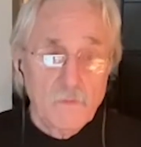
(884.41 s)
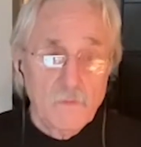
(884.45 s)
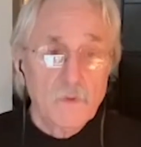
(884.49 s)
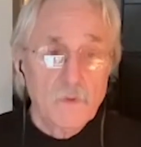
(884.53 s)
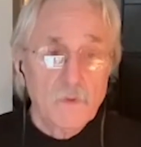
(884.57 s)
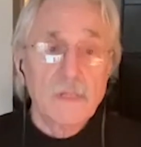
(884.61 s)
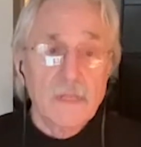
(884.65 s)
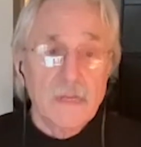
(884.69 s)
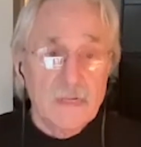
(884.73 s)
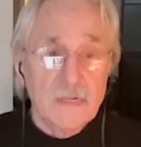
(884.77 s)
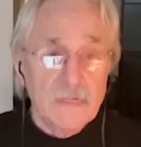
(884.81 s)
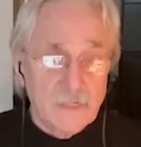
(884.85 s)

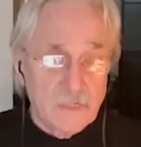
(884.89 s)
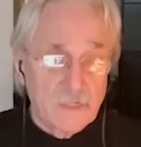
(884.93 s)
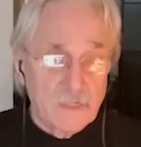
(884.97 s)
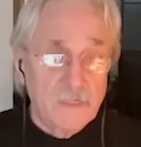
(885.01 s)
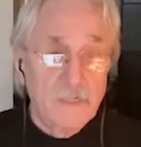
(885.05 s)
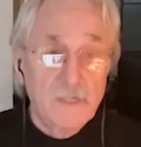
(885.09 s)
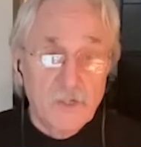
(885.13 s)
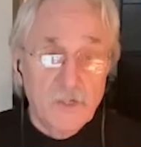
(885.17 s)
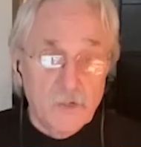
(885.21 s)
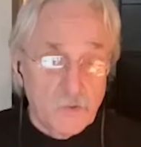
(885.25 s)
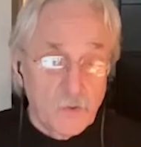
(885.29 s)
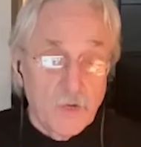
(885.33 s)
less
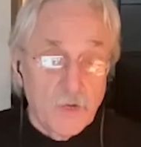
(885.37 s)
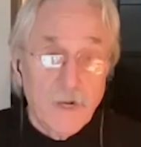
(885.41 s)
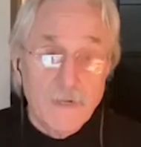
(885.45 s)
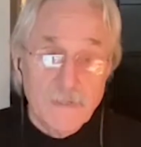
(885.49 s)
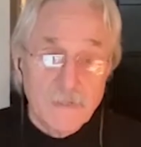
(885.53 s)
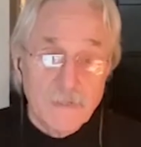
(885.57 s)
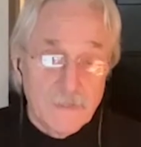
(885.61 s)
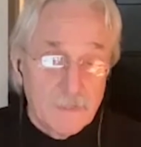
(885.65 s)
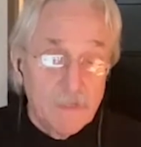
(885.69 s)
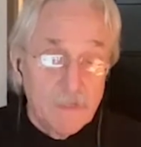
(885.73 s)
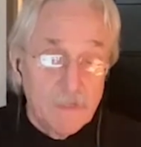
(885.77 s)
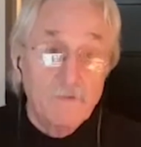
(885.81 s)

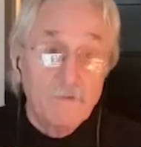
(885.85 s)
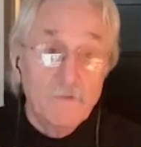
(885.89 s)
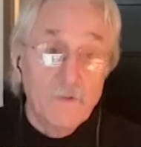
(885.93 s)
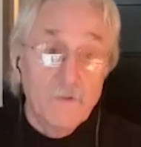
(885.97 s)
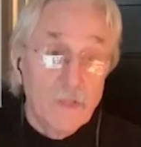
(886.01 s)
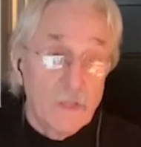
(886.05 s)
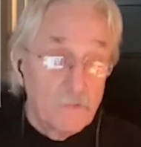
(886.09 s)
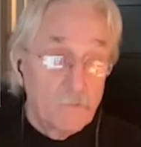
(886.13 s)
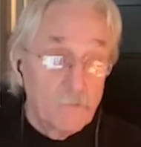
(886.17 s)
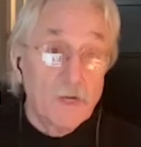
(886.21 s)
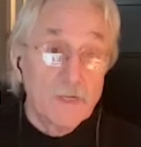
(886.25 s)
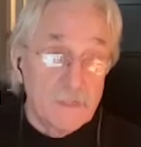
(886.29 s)
distressed
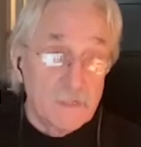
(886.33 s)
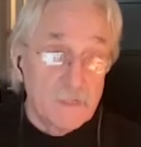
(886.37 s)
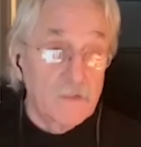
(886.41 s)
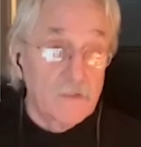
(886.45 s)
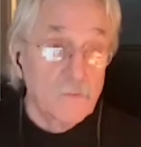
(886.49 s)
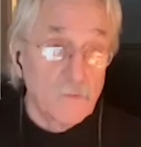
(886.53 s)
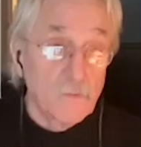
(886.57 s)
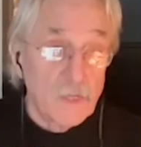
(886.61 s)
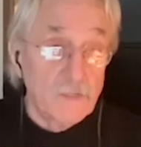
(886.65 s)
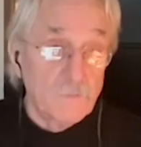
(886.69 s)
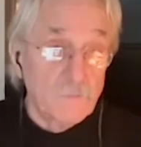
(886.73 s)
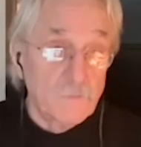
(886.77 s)
than they
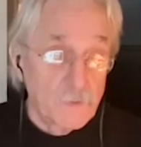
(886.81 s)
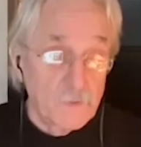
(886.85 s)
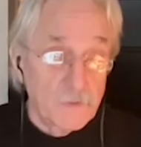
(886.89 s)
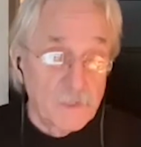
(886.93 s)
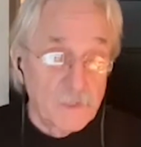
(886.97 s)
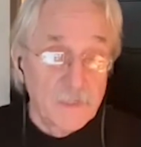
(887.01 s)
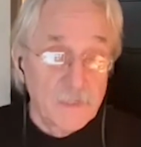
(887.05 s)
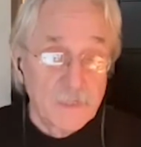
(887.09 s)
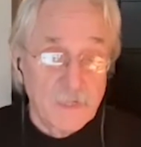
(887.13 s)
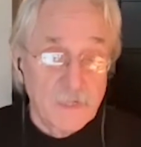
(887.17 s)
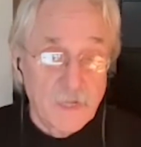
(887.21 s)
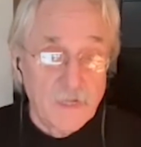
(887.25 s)
watched a white
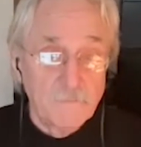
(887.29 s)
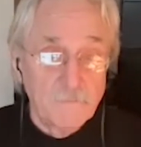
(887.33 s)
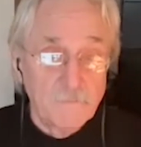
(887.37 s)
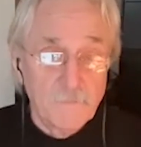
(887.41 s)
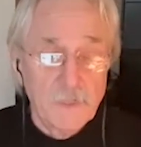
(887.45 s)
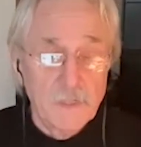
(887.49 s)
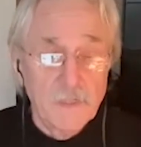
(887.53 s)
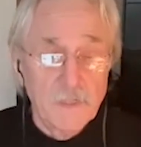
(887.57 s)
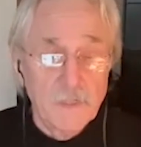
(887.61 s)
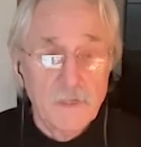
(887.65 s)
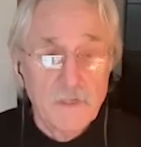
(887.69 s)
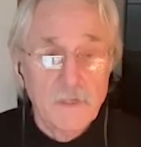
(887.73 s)
person's hand
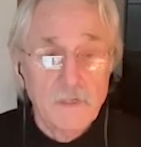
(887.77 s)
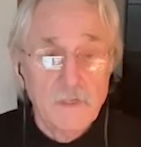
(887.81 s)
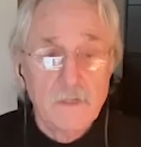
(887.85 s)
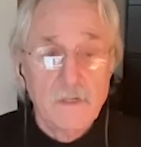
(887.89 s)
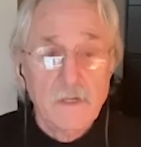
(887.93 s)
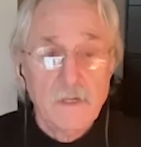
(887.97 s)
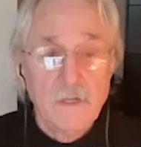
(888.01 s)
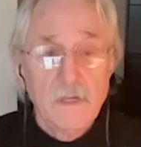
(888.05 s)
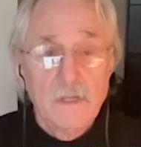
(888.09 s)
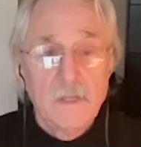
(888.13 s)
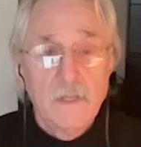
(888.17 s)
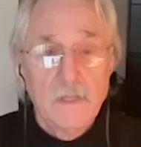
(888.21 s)

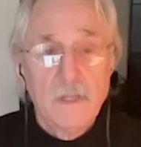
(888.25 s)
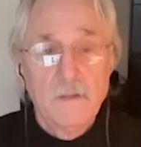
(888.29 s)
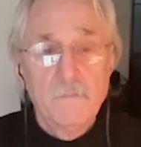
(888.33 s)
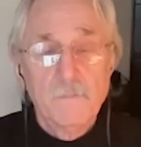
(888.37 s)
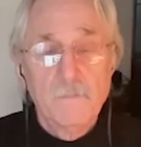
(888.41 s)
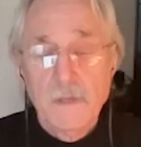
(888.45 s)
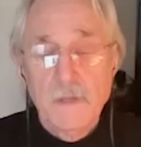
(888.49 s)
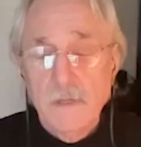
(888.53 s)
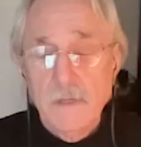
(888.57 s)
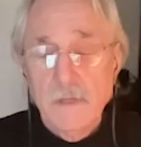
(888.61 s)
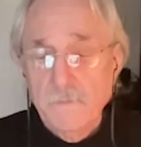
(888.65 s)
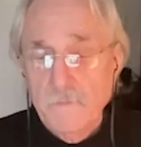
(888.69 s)

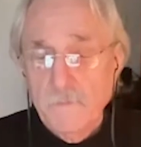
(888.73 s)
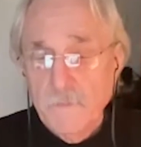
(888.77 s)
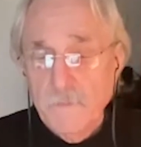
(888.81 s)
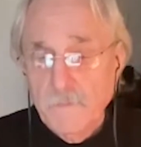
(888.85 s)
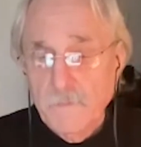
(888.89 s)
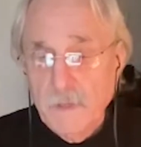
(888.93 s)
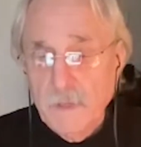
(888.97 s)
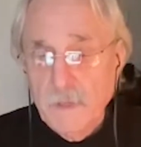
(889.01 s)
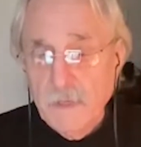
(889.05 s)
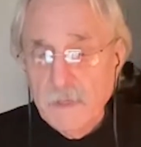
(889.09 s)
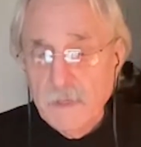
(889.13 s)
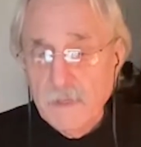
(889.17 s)

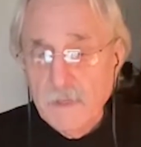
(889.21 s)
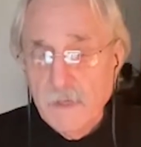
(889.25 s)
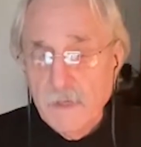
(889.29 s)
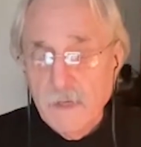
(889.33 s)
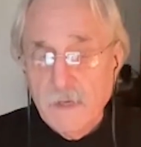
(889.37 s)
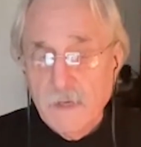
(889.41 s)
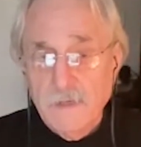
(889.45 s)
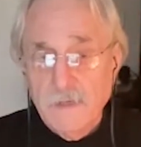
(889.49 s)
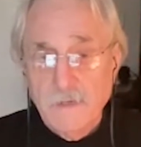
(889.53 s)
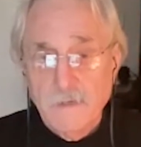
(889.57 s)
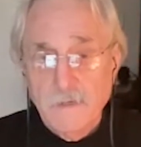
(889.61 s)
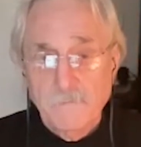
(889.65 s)
being
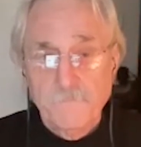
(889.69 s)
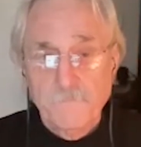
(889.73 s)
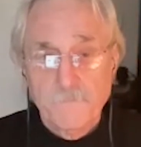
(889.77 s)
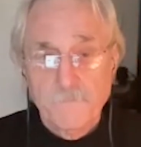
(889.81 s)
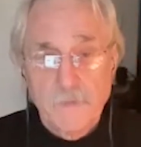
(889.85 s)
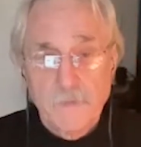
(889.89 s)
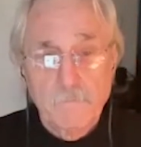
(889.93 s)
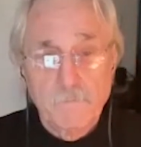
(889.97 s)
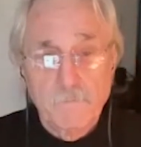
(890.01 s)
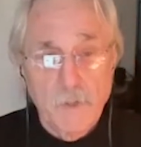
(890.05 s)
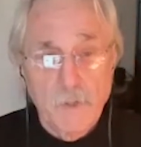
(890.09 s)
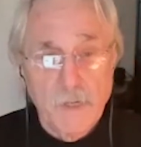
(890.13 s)

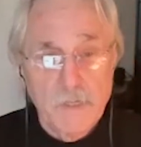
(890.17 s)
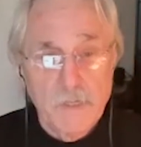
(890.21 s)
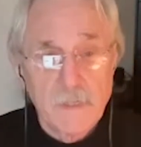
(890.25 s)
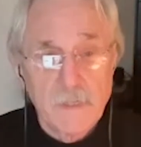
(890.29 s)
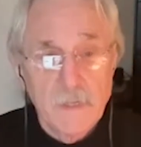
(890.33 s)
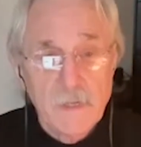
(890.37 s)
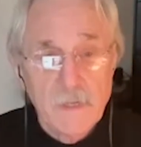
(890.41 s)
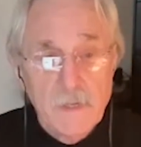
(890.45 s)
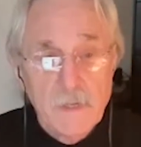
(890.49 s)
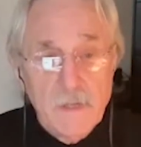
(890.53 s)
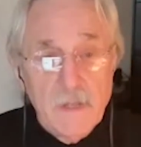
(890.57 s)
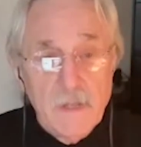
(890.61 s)
pricked.
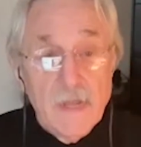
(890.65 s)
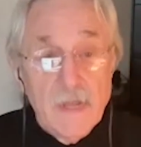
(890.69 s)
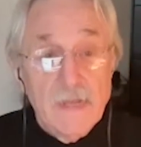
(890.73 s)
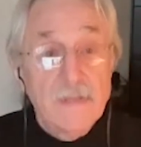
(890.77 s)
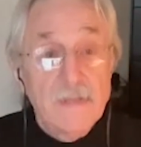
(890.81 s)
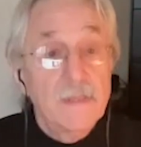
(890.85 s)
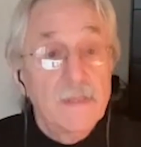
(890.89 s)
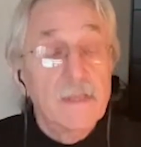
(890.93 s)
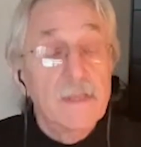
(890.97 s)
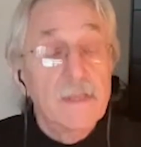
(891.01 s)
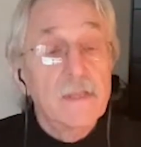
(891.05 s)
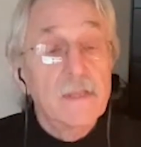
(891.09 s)

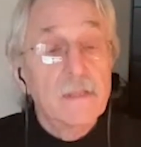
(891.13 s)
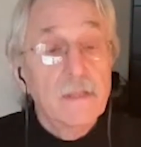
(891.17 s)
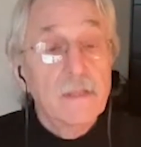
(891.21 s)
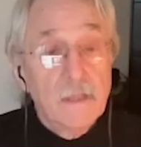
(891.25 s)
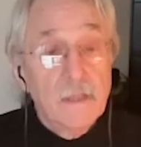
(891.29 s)
And